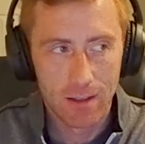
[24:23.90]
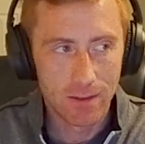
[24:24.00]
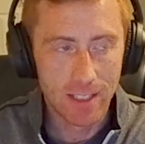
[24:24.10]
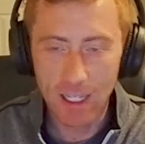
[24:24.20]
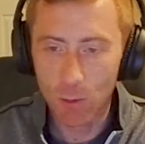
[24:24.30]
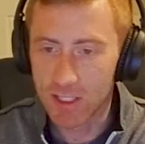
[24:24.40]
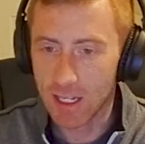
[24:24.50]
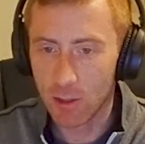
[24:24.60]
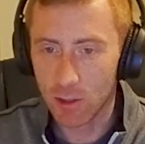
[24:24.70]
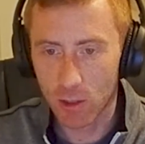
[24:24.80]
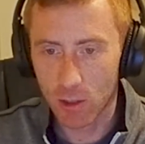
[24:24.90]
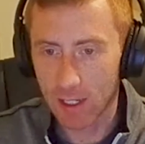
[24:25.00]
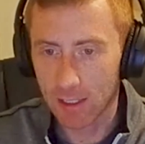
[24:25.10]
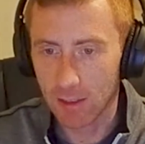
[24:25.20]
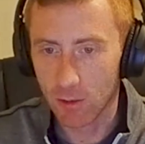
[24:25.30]
data was entered
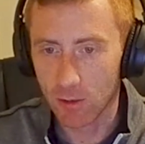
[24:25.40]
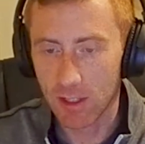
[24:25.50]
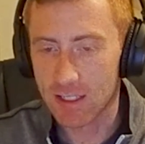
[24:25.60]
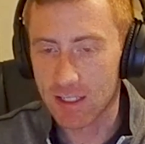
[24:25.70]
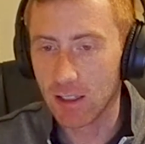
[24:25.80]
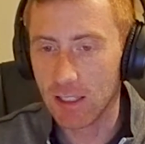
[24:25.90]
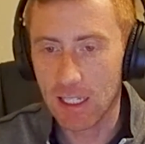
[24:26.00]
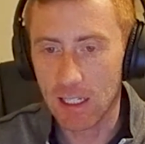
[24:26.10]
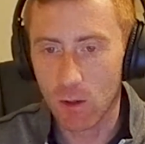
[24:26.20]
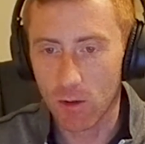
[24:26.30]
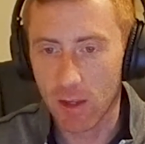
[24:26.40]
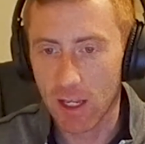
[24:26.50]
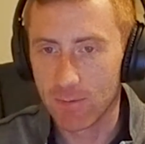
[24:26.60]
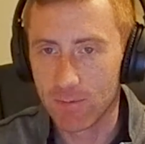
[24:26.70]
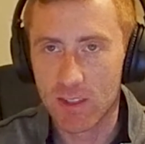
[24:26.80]
correctly or that it's clean or
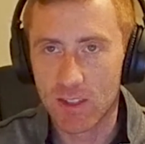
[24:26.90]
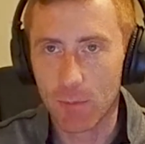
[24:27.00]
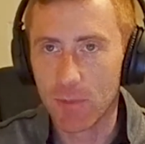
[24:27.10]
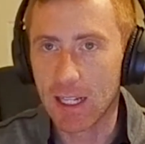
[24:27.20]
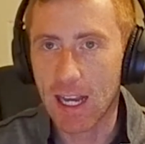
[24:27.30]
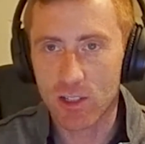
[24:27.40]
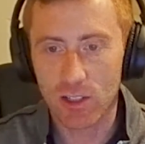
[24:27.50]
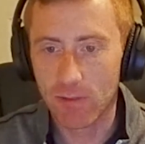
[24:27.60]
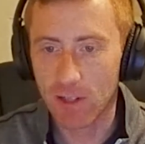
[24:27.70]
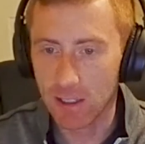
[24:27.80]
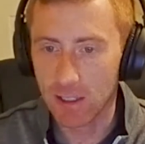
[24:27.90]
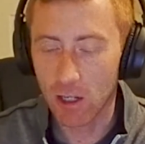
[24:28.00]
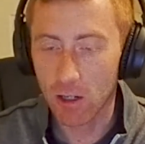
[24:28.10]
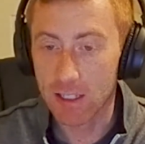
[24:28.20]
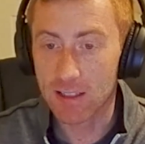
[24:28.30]
that something actually finally
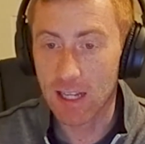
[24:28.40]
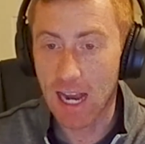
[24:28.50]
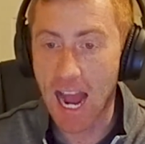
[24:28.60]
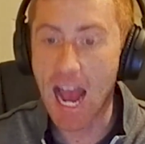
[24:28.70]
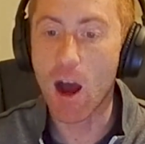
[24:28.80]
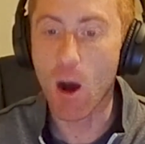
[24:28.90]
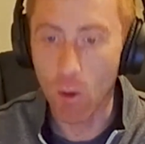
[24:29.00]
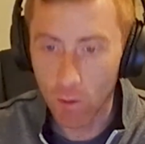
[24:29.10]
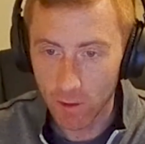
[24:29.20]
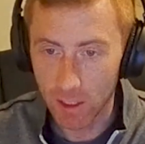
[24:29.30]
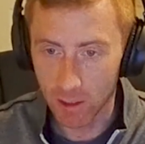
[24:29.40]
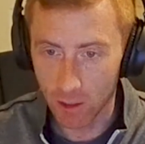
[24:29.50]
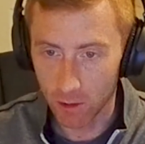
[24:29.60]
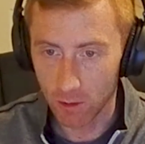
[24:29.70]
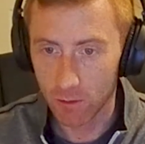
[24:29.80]
occurred. It's how it
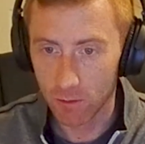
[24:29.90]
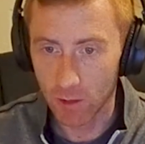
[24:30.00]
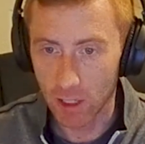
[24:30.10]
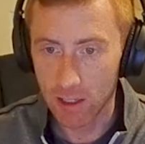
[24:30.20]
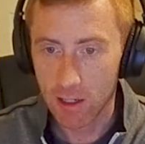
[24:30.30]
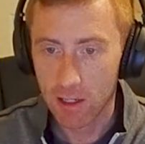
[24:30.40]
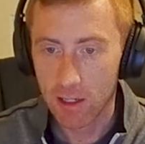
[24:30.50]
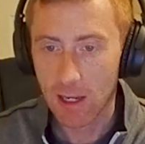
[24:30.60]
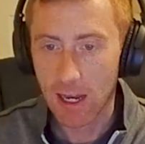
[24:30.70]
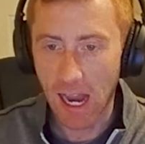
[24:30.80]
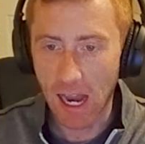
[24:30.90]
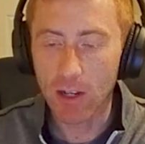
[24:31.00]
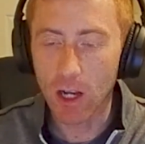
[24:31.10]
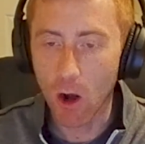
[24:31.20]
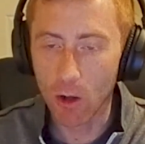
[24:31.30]
occurred, right?
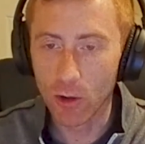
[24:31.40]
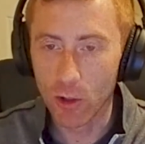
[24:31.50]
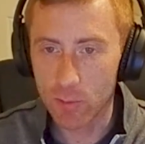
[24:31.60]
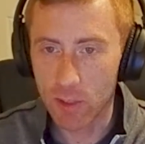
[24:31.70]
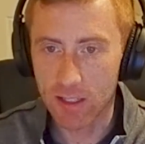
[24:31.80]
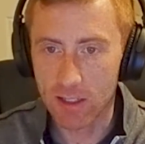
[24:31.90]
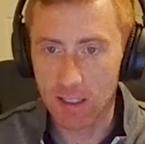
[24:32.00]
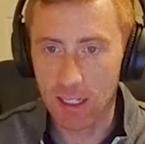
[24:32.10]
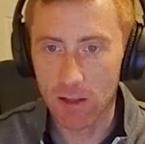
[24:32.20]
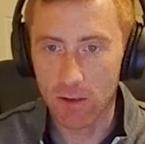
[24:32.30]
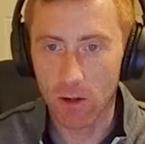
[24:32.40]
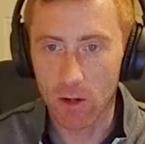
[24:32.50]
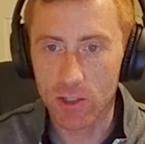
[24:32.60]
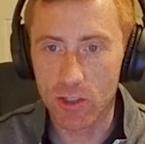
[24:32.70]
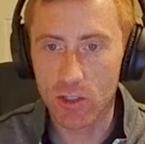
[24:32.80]
Having all those pieces together
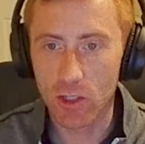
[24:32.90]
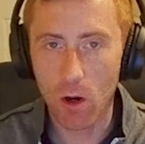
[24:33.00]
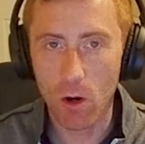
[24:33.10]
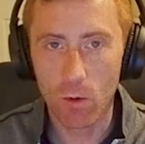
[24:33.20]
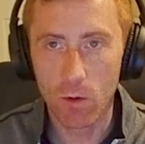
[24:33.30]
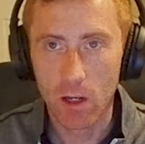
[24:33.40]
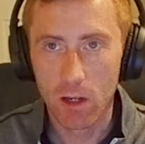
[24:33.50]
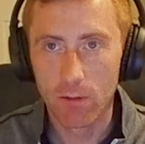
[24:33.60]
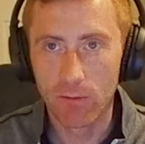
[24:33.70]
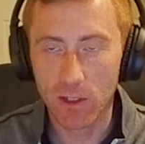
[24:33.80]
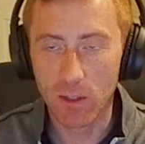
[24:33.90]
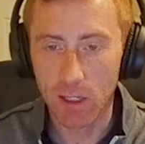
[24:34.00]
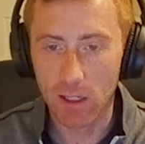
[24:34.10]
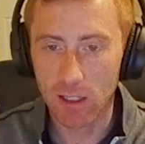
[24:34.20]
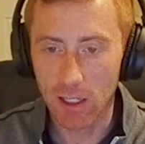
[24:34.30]
are so
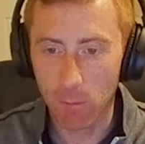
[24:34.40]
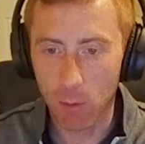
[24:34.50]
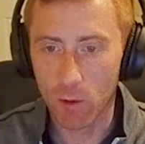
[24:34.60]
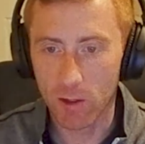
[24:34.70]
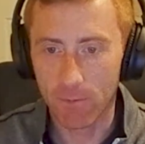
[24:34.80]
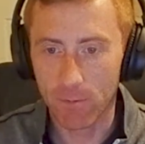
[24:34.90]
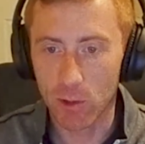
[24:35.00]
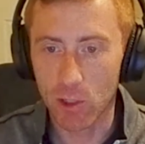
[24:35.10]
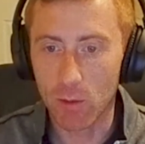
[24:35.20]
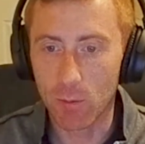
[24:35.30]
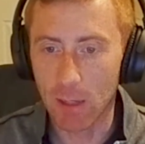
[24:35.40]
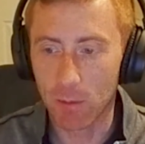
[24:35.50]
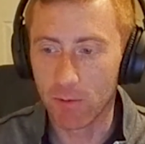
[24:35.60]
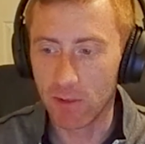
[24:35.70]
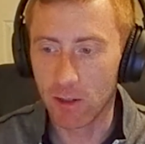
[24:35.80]
fundamentally important for you to be
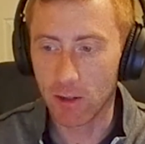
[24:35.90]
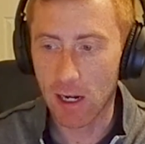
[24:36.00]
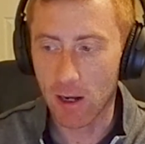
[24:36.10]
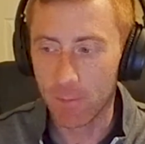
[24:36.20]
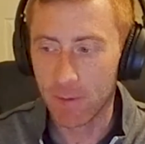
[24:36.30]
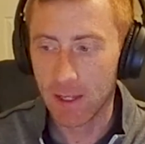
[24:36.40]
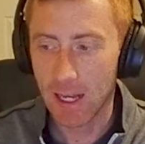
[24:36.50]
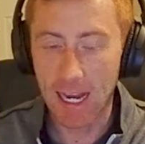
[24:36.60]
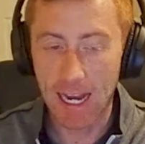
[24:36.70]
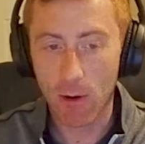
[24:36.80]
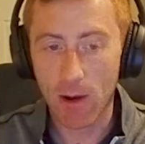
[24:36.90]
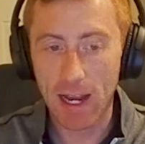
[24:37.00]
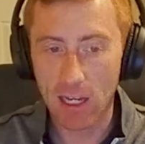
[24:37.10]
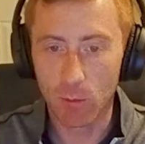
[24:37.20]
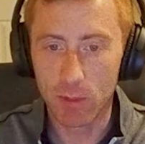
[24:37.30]
able to figure out, hey, how I
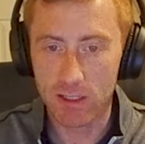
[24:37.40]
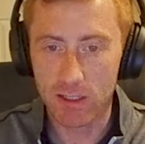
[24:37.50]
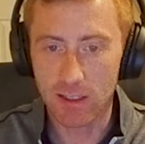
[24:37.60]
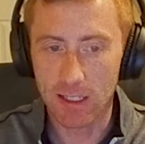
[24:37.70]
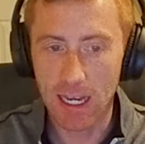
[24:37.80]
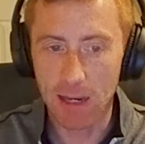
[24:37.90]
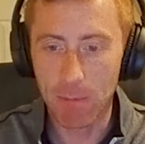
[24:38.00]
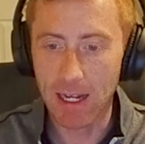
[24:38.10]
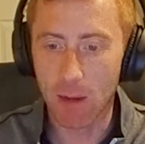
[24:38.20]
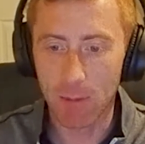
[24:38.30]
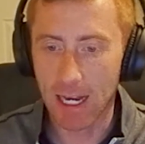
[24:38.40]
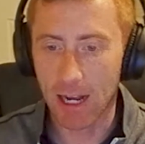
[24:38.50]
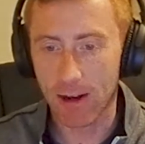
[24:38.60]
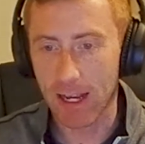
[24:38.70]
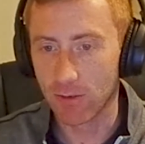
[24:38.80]
handle business today may not be
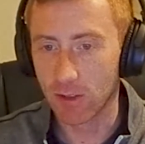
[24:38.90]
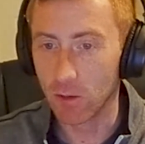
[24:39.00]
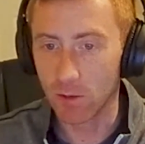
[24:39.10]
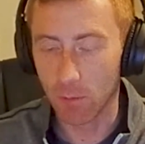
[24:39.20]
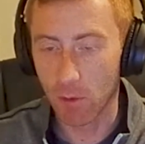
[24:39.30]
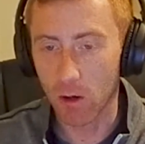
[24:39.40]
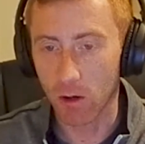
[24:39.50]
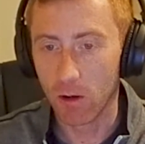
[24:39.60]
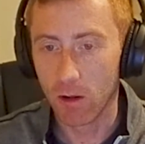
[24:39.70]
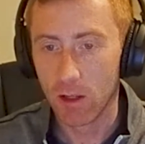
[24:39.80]
how I have to do it tomorrow.